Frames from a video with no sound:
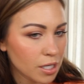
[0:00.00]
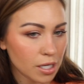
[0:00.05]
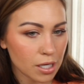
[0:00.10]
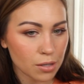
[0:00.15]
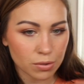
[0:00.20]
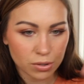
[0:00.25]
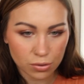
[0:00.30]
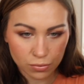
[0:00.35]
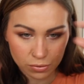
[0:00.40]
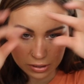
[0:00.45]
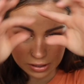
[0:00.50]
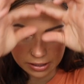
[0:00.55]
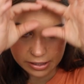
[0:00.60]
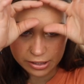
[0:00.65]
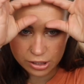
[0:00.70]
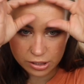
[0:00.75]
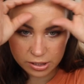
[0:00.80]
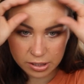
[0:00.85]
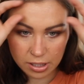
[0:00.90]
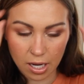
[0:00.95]
It was really
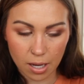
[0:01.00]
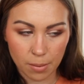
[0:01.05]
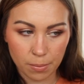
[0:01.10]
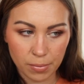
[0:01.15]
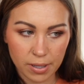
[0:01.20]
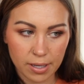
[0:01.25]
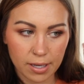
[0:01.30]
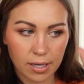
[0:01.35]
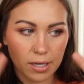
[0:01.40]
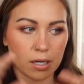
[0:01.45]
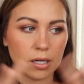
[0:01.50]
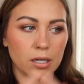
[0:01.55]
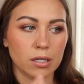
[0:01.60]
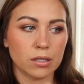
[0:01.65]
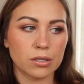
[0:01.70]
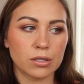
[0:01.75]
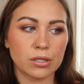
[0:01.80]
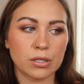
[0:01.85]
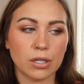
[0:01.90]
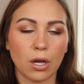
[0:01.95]
just up here.
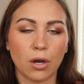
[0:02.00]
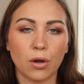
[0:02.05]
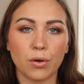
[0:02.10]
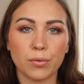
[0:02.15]
So